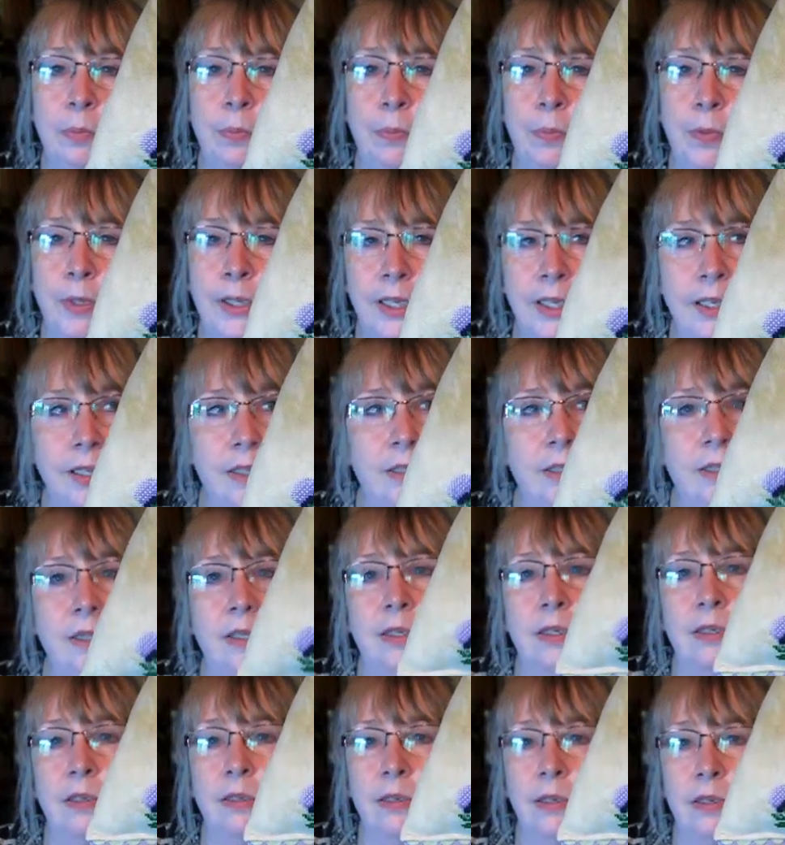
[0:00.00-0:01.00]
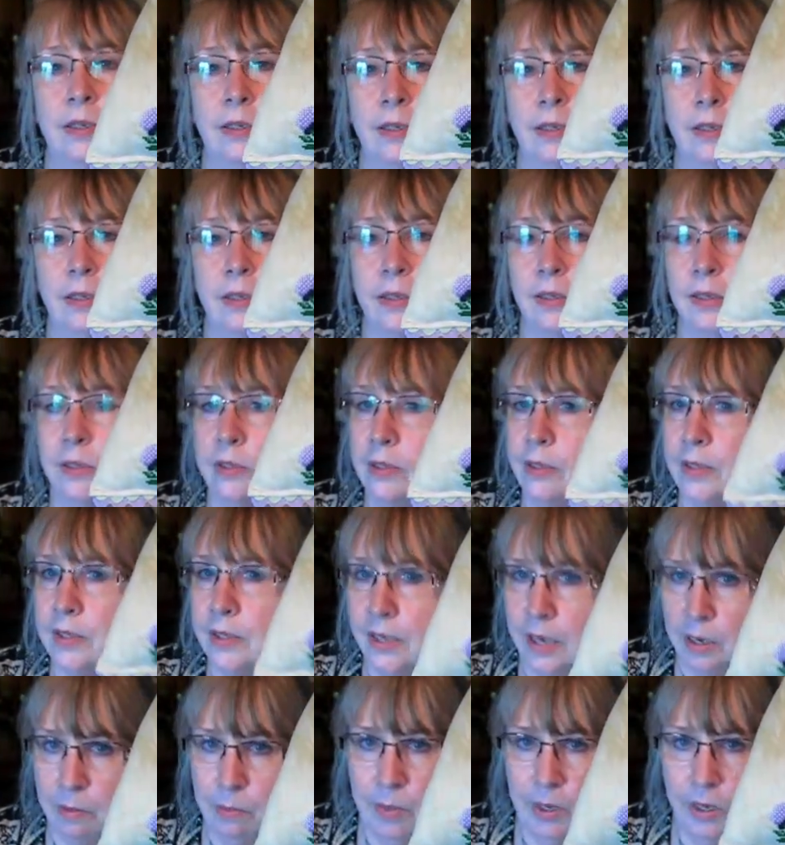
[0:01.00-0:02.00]
please
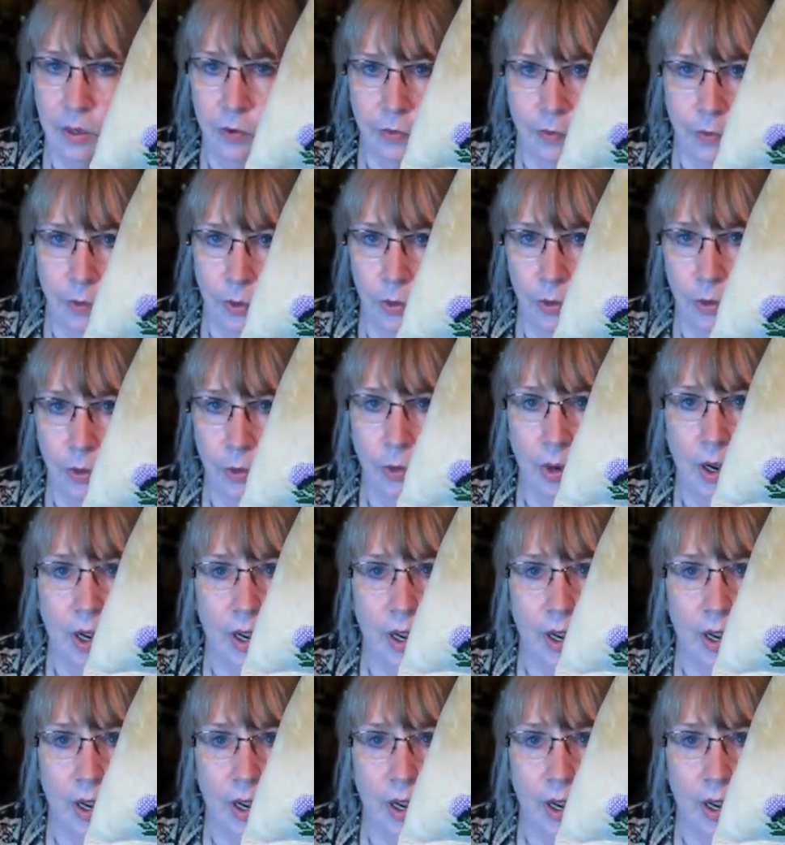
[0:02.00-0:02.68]
send me a photo